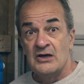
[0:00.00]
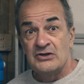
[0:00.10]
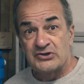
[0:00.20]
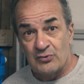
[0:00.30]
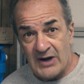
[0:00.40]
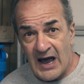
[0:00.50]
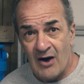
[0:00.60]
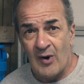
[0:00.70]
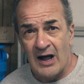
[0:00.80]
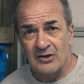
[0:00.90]
So
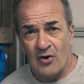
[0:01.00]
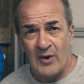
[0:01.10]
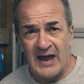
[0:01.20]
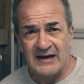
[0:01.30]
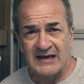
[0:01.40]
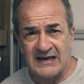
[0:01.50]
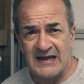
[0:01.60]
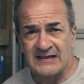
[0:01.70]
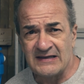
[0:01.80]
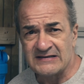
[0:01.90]
now I'll go ahead and
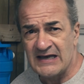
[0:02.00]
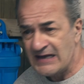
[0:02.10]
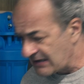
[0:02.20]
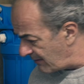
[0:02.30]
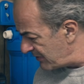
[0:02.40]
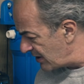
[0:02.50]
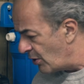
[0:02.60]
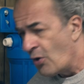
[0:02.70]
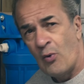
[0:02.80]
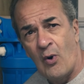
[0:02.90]
connect this incoming
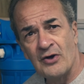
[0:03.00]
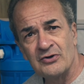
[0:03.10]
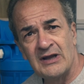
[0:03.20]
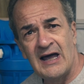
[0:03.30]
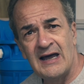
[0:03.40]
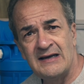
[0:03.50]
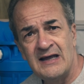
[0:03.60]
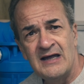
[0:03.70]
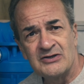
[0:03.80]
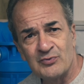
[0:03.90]
water line
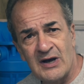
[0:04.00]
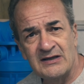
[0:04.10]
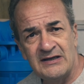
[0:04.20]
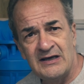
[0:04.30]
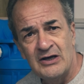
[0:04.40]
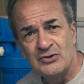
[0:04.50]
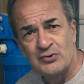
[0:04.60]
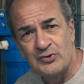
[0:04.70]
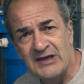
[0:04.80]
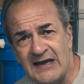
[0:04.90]
directly
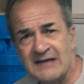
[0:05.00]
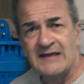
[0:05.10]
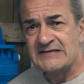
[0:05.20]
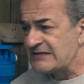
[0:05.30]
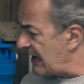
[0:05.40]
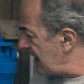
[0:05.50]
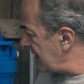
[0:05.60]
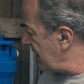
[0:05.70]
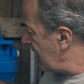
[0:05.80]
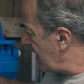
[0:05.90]
to the inlet
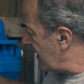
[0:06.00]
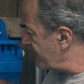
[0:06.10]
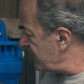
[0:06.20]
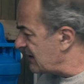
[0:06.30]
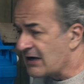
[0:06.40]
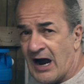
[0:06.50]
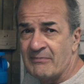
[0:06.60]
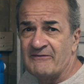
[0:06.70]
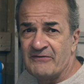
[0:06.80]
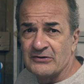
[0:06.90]
side of the
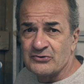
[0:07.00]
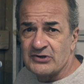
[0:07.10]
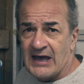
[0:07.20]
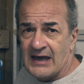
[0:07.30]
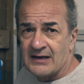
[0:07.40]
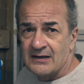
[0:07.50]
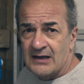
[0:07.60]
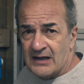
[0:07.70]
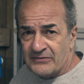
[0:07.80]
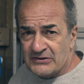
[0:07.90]
carbon filter tank.
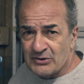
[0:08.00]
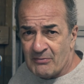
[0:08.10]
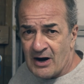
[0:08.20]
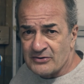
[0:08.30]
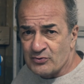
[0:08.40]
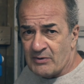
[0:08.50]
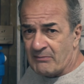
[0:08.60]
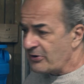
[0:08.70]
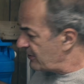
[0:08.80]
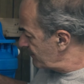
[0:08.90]
These are marked,
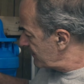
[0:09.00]
remember.